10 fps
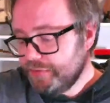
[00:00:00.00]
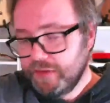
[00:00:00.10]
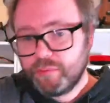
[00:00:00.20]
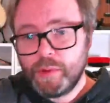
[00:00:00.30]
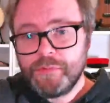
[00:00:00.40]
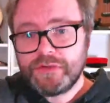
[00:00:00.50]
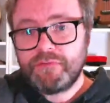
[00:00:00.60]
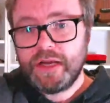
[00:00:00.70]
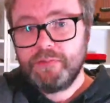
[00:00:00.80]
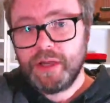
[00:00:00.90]
This one was
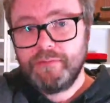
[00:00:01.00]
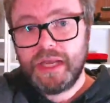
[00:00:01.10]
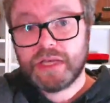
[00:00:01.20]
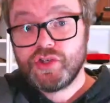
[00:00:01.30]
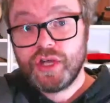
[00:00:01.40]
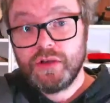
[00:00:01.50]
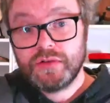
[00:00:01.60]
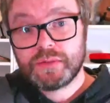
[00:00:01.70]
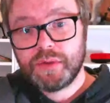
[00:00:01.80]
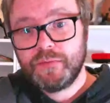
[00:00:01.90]
written by Mick
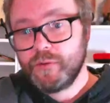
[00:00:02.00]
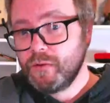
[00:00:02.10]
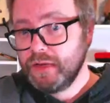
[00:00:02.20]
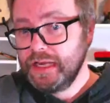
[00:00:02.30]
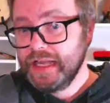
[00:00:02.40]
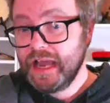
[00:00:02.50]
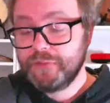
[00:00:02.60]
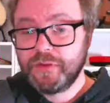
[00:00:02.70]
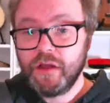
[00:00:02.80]
Jones before he left.